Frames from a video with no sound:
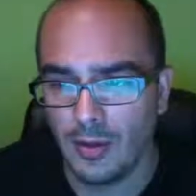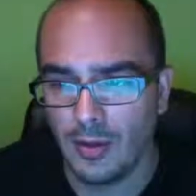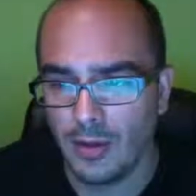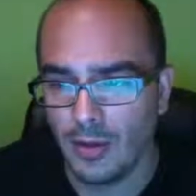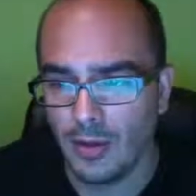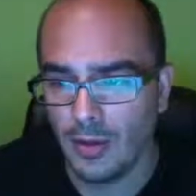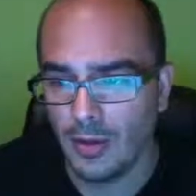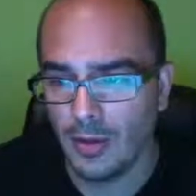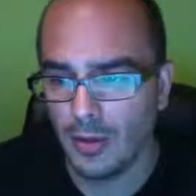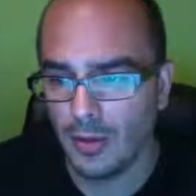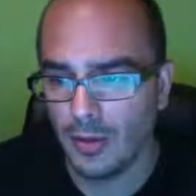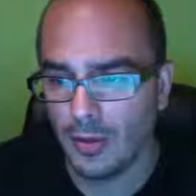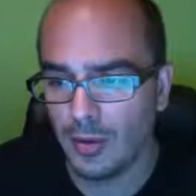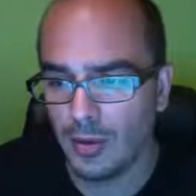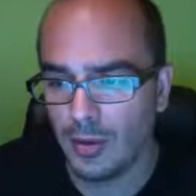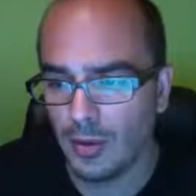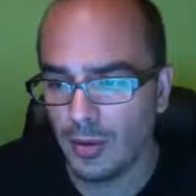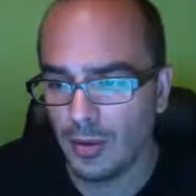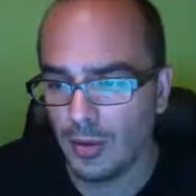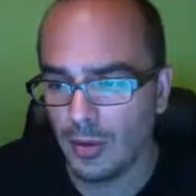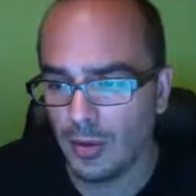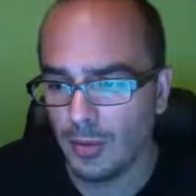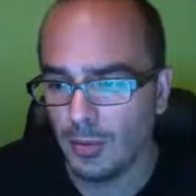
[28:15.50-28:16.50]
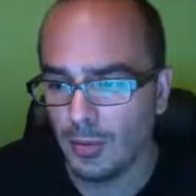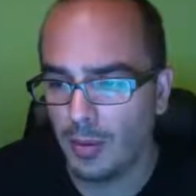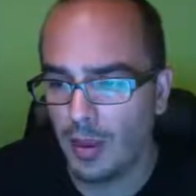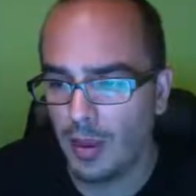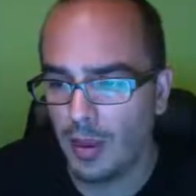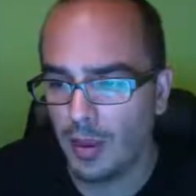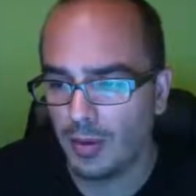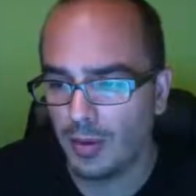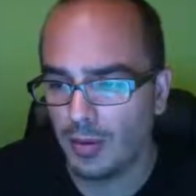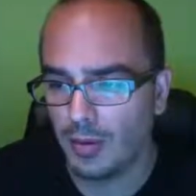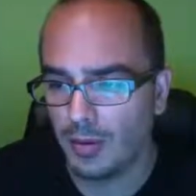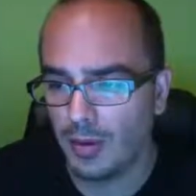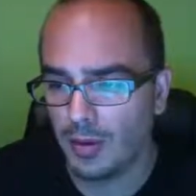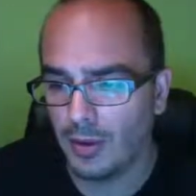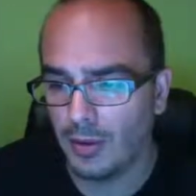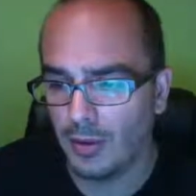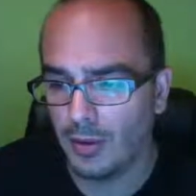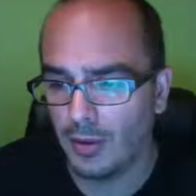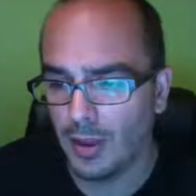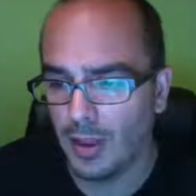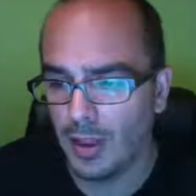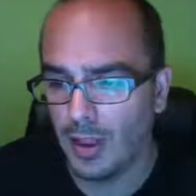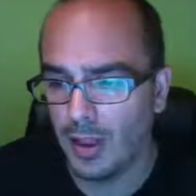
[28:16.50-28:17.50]
little box
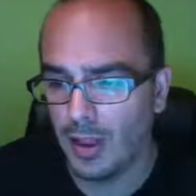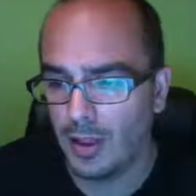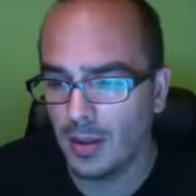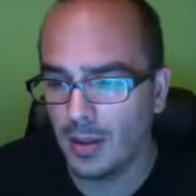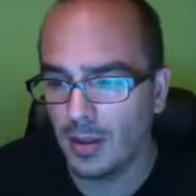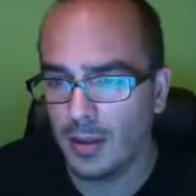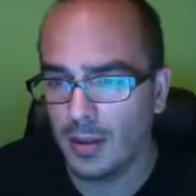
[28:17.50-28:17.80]
right here.